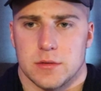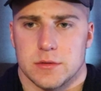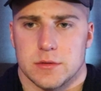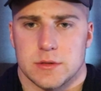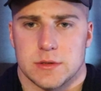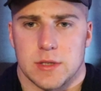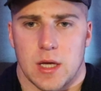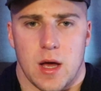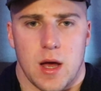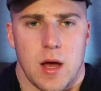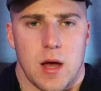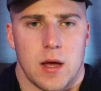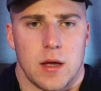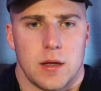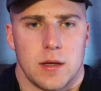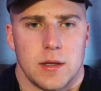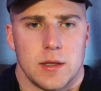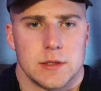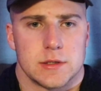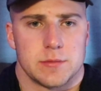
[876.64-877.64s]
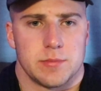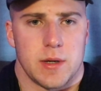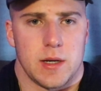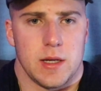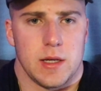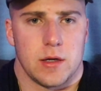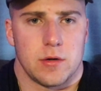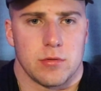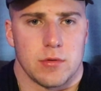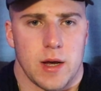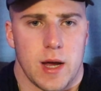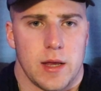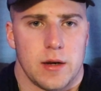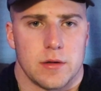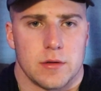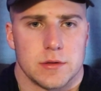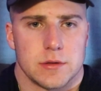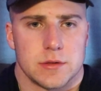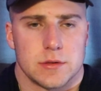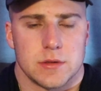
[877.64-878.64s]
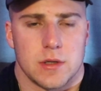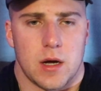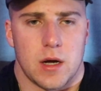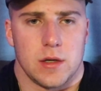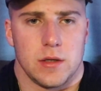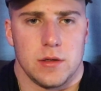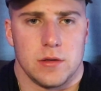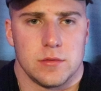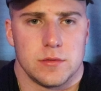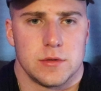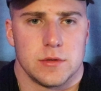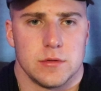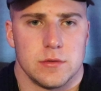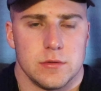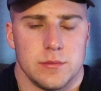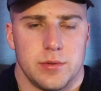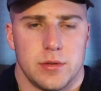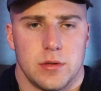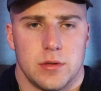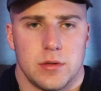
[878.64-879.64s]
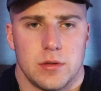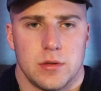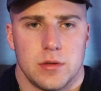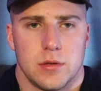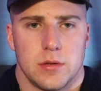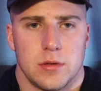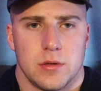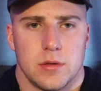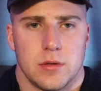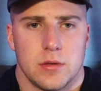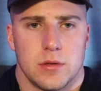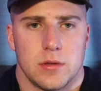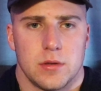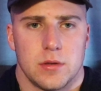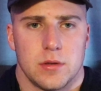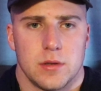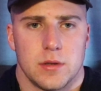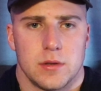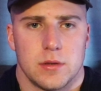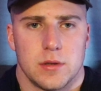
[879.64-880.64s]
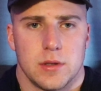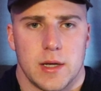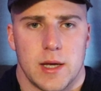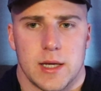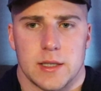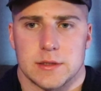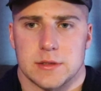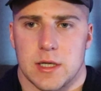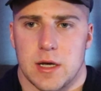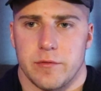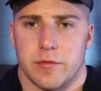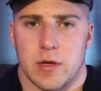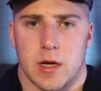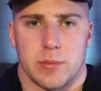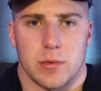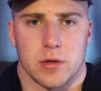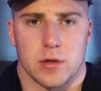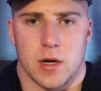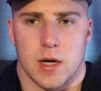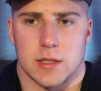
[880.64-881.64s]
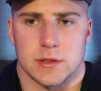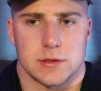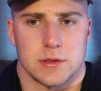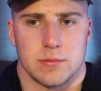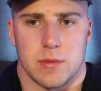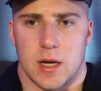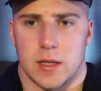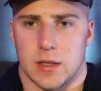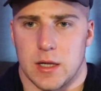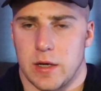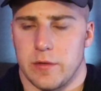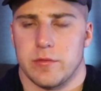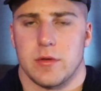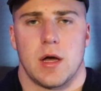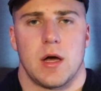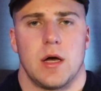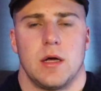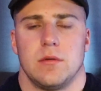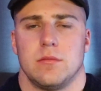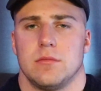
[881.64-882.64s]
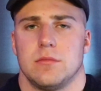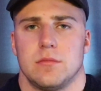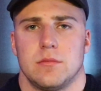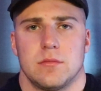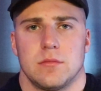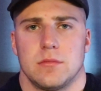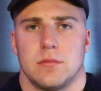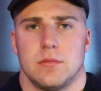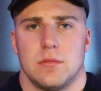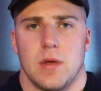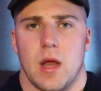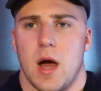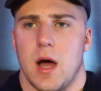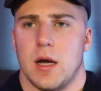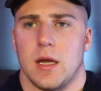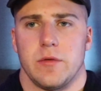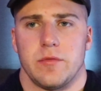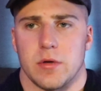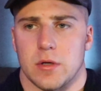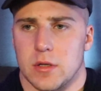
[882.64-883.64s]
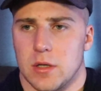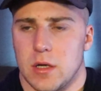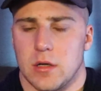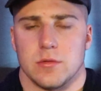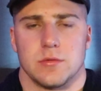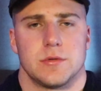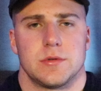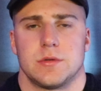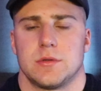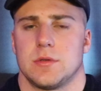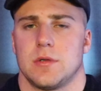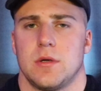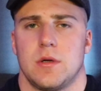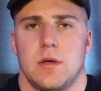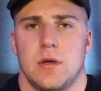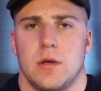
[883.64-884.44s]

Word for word: saw as many creators on YouTube as I've come across in my lifetime. Not even close.